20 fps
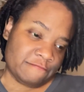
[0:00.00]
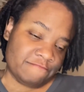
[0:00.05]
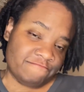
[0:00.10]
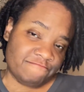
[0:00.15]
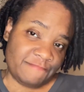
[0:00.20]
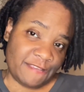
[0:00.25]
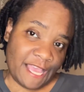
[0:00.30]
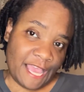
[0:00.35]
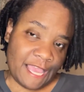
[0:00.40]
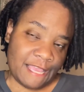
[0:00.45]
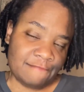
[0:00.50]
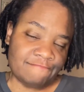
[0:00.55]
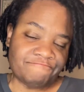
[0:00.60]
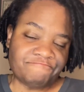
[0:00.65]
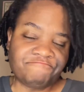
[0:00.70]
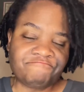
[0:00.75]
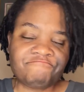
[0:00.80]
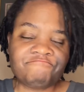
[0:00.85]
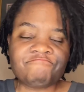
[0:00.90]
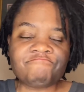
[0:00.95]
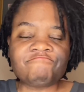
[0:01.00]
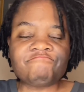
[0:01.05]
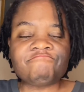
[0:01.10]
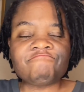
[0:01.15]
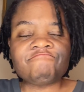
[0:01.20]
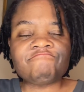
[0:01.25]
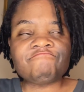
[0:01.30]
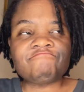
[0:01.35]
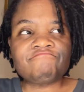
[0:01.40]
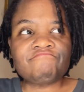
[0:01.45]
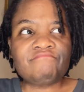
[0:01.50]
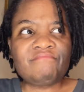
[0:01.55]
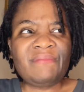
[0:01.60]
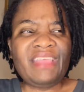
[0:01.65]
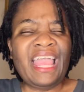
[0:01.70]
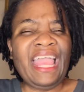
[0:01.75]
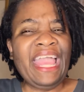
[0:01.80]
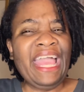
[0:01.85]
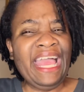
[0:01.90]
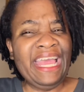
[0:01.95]
Okay?
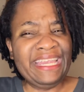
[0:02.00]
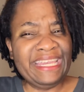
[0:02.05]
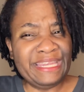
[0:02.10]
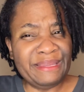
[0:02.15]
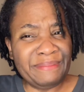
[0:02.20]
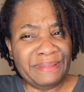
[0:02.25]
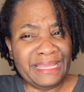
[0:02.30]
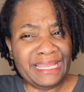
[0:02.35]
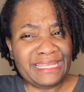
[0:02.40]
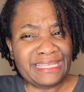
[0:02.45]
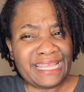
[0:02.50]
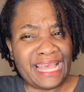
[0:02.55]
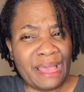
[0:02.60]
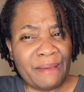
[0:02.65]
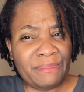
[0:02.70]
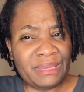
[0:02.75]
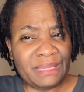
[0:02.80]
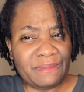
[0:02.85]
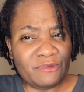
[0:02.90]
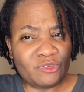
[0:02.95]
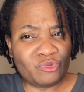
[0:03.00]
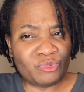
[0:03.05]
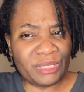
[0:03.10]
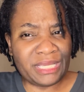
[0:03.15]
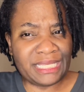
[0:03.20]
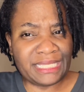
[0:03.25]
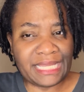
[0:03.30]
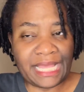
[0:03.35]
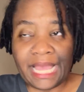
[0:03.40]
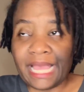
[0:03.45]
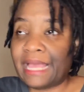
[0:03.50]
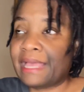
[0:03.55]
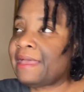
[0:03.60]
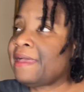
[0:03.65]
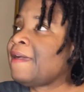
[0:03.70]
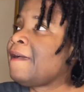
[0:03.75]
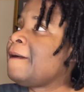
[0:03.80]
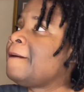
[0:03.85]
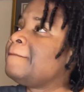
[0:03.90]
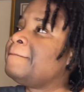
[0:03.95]
In the meantime and in between time,
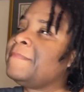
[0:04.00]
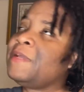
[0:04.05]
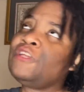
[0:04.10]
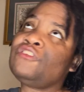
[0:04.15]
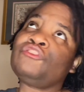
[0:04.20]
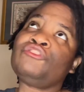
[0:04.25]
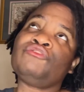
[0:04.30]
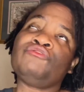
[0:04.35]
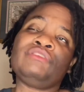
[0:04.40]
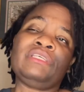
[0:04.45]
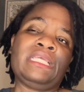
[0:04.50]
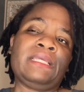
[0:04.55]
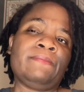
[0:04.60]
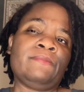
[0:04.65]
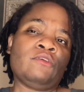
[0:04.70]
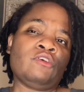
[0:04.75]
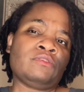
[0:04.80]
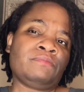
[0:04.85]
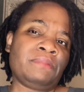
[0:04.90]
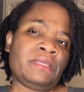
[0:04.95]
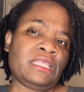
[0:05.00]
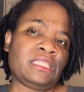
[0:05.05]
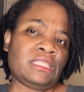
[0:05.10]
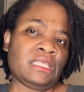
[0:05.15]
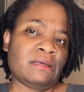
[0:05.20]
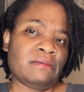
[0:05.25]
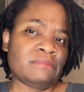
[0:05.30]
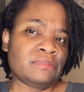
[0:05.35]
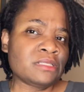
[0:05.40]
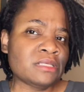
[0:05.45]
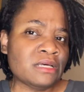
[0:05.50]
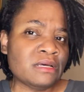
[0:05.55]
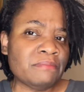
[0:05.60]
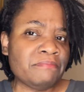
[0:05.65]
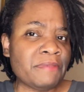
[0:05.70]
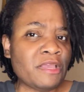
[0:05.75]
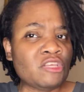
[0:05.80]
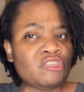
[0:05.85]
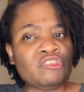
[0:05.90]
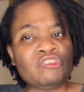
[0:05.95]
make sure you give me those big thumbs up.
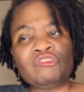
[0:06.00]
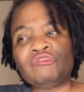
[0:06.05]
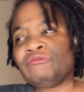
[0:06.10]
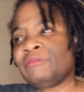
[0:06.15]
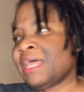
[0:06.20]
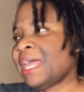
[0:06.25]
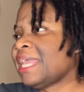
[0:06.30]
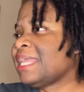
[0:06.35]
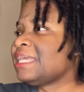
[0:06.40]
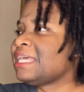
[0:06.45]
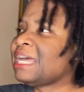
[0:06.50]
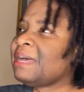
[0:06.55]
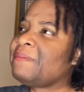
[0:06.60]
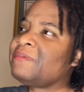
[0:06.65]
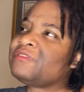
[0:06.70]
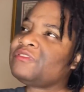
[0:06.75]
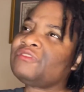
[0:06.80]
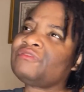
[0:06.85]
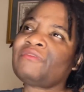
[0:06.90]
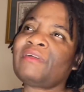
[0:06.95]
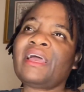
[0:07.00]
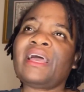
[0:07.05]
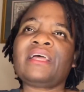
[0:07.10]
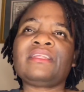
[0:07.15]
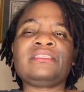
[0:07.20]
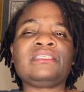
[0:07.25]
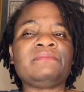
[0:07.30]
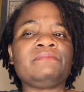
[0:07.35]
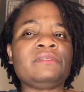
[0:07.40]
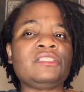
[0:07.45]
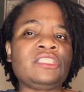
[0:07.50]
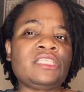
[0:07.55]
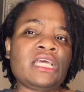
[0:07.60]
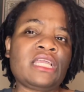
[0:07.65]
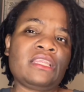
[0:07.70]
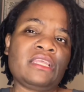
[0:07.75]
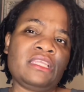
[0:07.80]
Make sure you like, comment, subscribe to my channel.